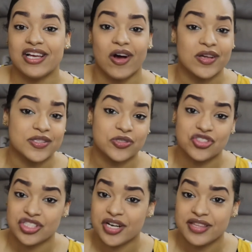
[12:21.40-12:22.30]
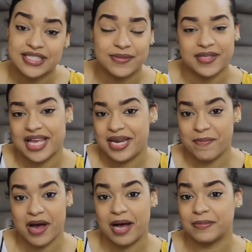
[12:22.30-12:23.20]
Also, share this with any
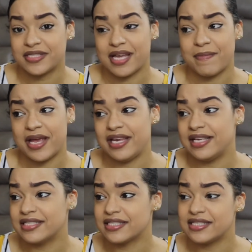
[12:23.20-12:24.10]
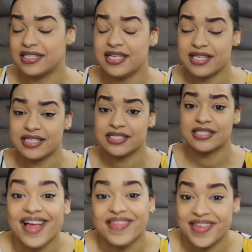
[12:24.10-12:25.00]
moms that may need to see this.
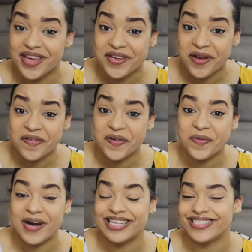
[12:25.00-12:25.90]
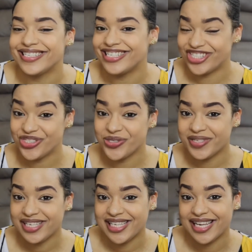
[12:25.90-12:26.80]
Thank y'all for watching and
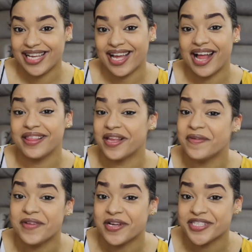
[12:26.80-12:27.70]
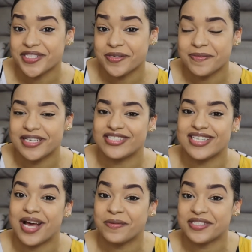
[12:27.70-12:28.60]
tuning in. I love y'all so much,
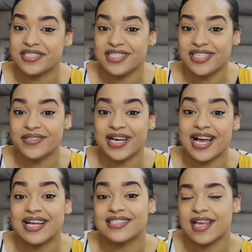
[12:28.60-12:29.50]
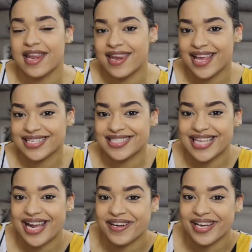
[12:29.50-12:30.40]
and I will see you guys next
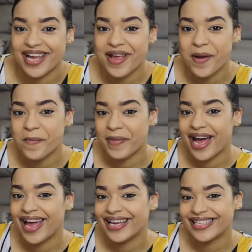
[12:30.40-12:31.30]
Saturday. Bye.